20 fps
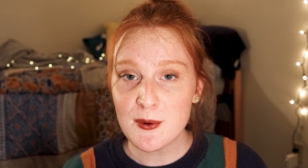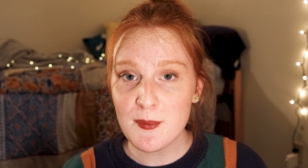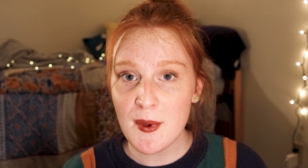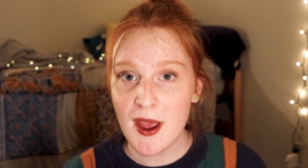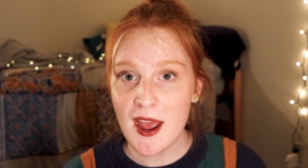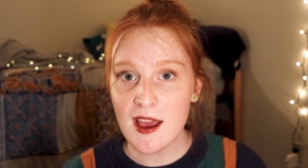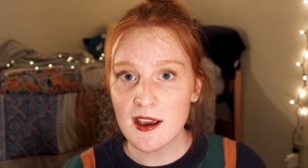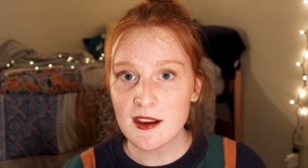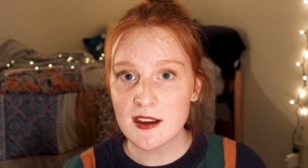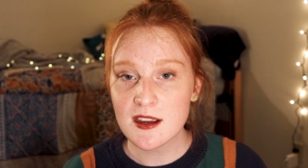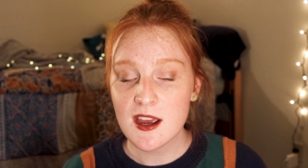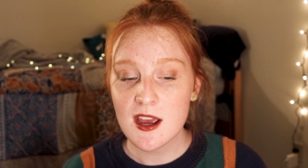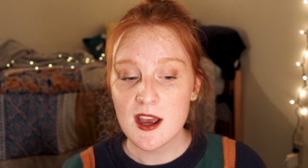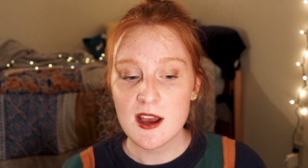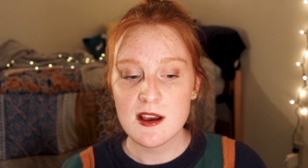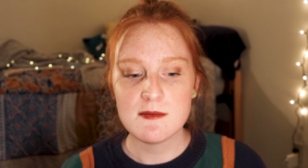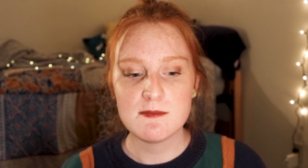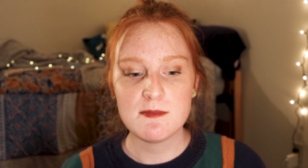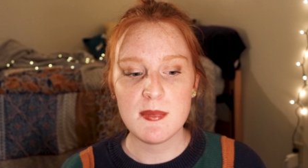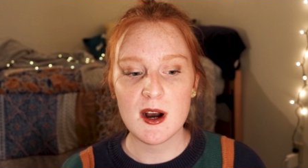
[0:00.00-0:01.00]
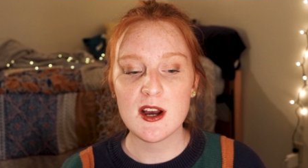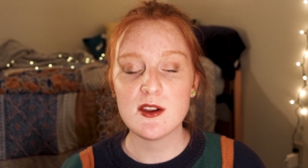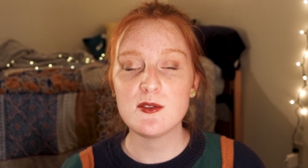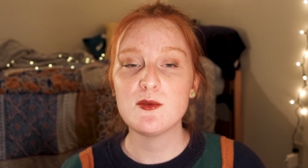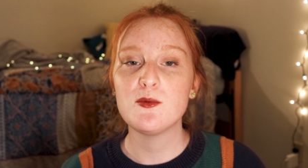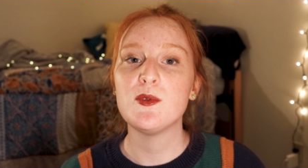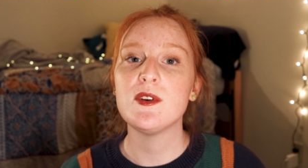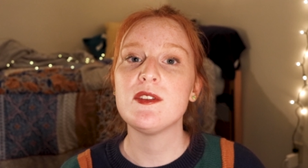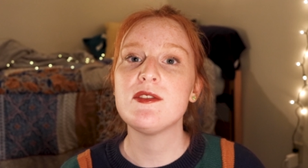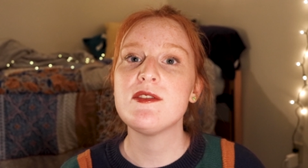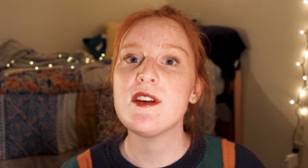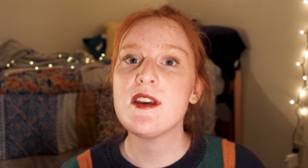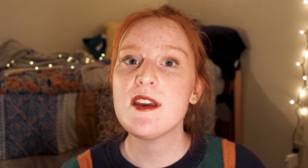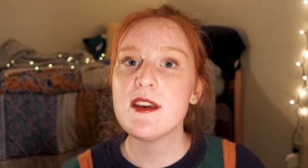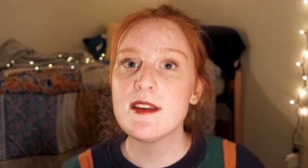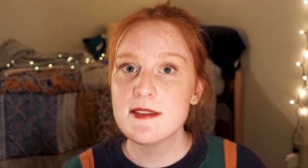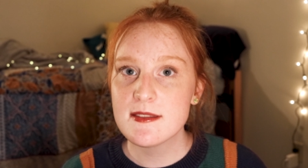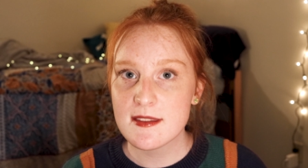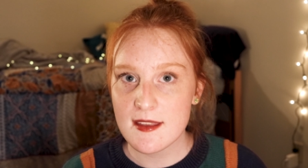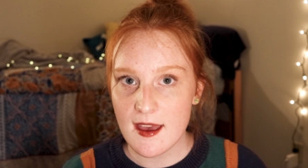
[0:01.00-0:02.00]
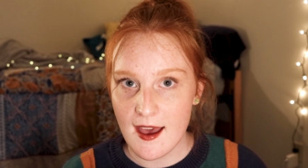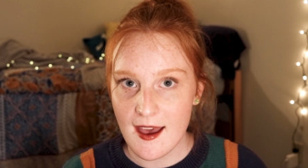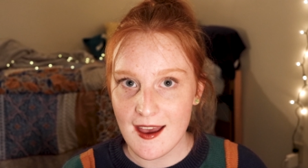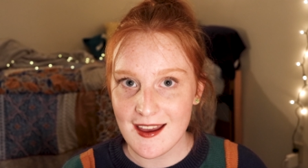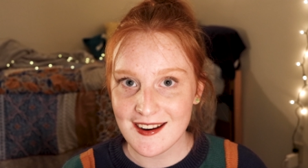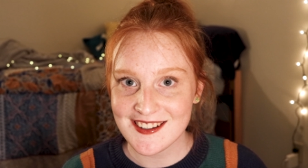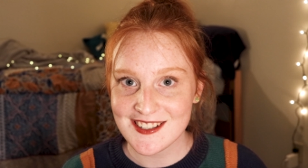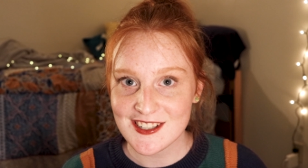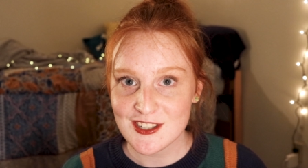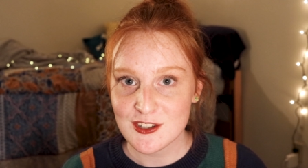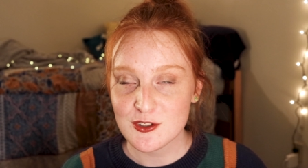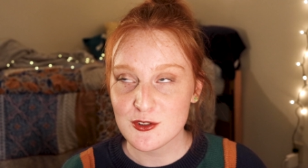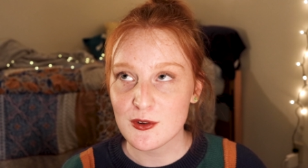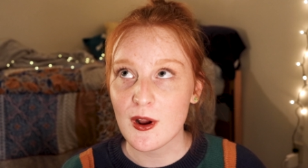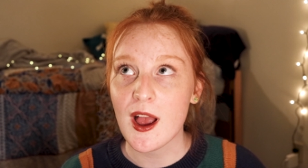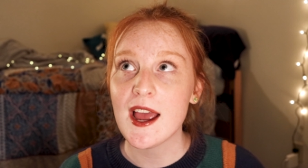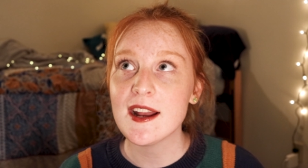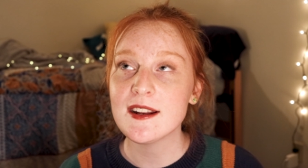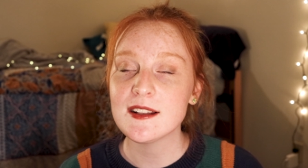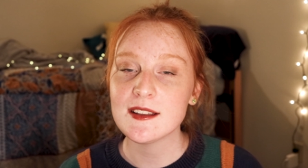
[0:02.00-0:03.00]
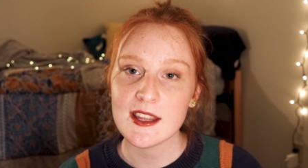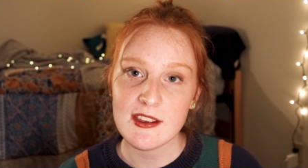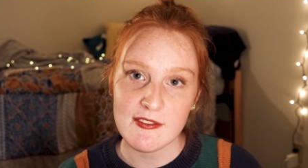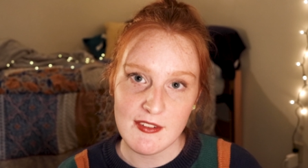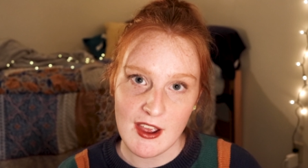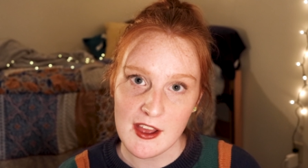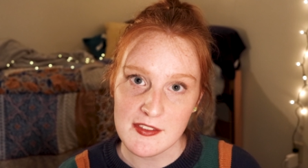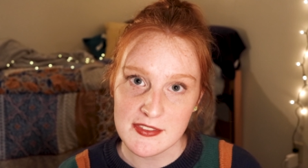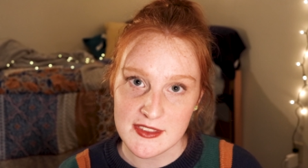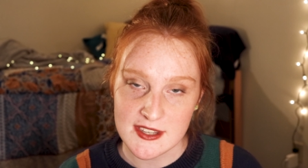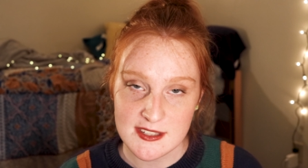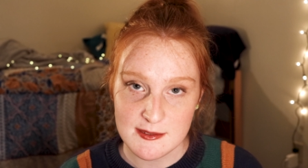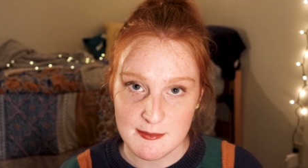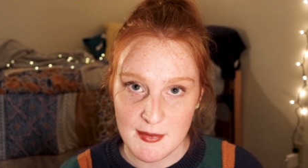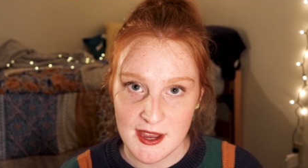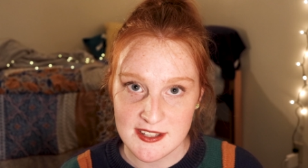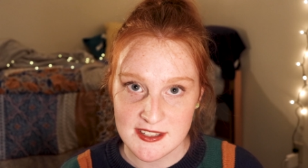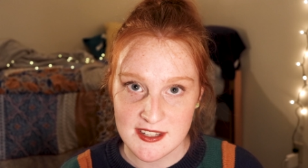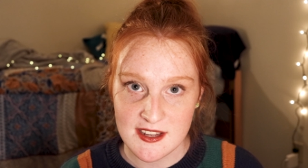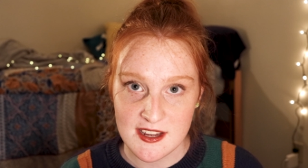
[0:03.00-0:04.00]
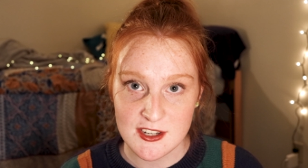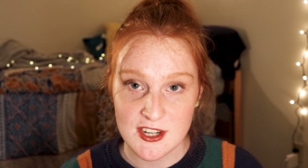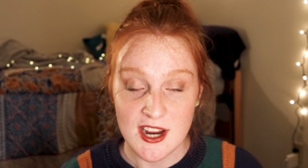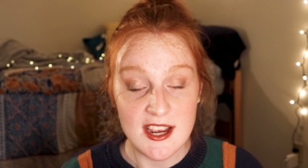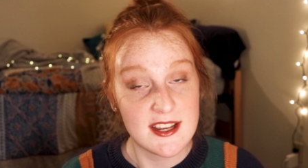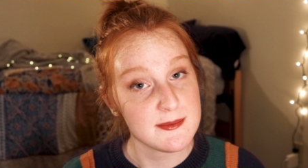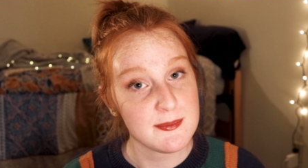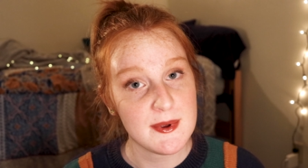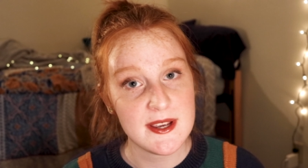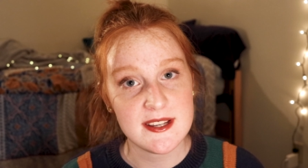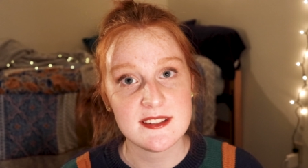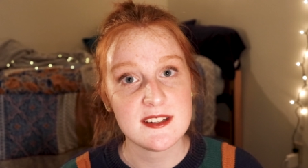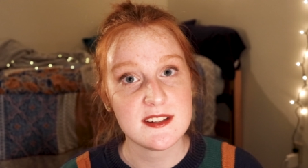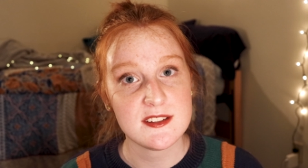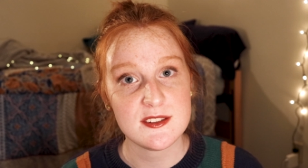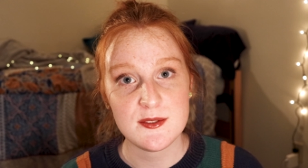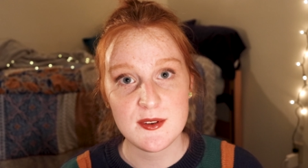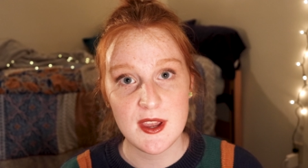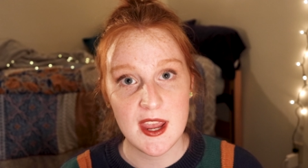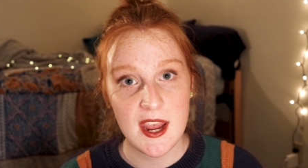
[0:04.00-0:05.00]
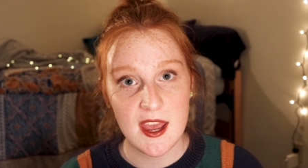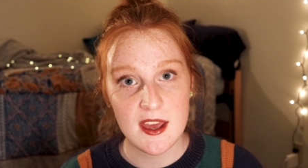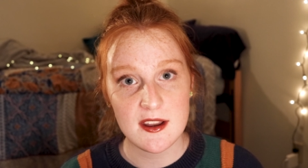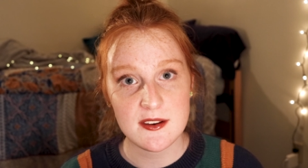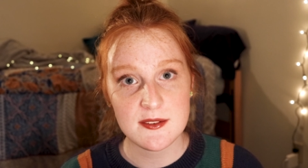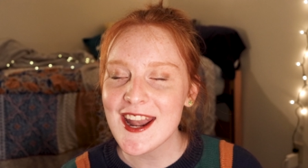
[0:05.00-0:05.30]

your back. But within that, try to live out this message as best as you can.